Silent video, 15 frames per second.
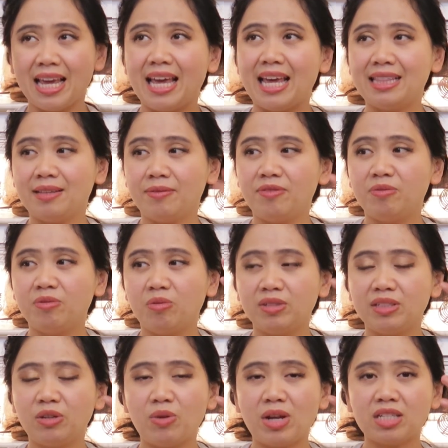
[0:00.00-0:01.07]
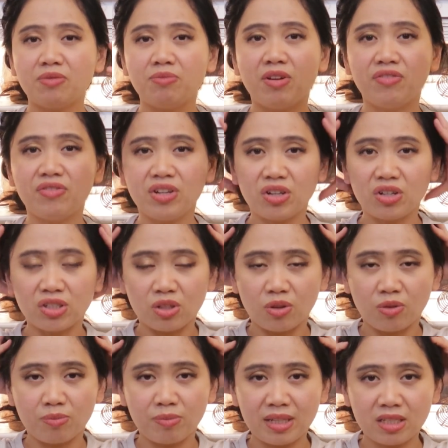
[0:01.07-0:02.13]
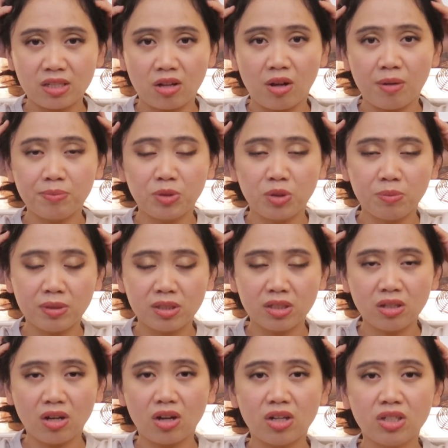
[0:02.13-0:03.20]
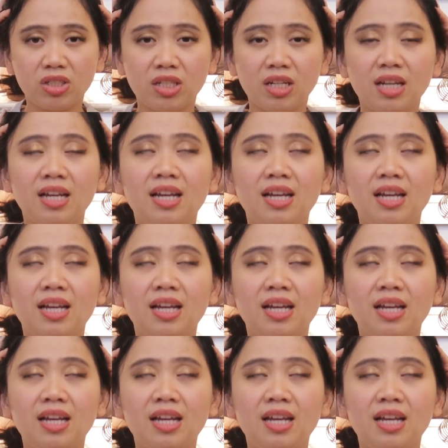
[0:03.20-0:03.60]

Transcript: and the rest of my fingers on my scalp to massage